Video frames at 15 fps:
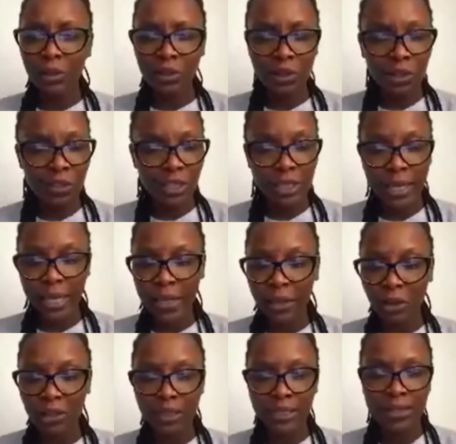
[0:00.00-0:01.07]
It was such a
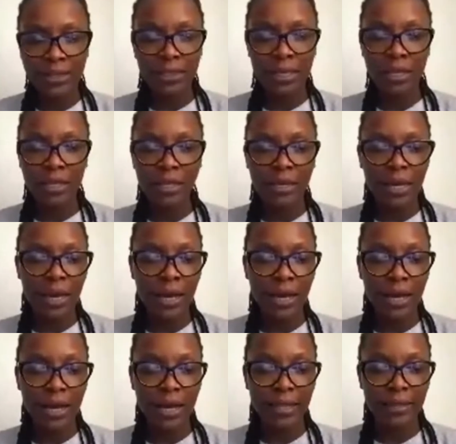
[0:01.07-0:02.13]
chaotic
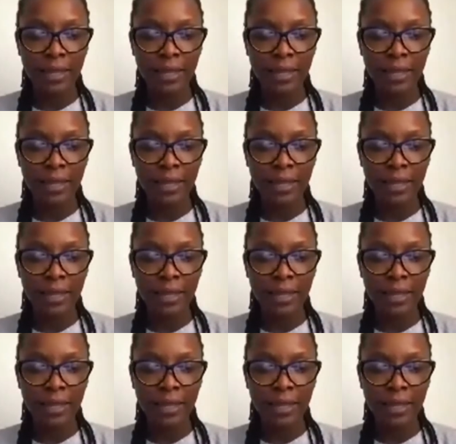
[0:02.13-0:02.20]
scene